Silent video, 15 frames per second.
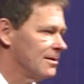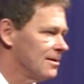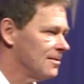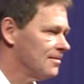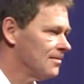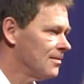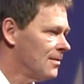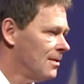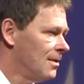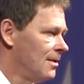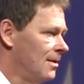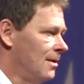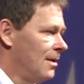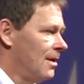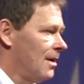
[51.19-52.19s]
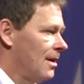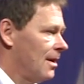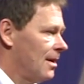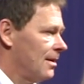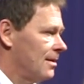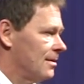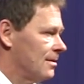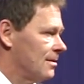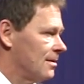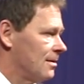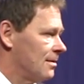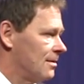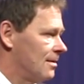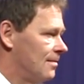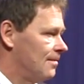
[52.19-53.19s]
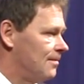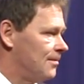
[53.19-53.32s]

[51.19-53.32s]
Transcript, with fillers: I, um, I, uh,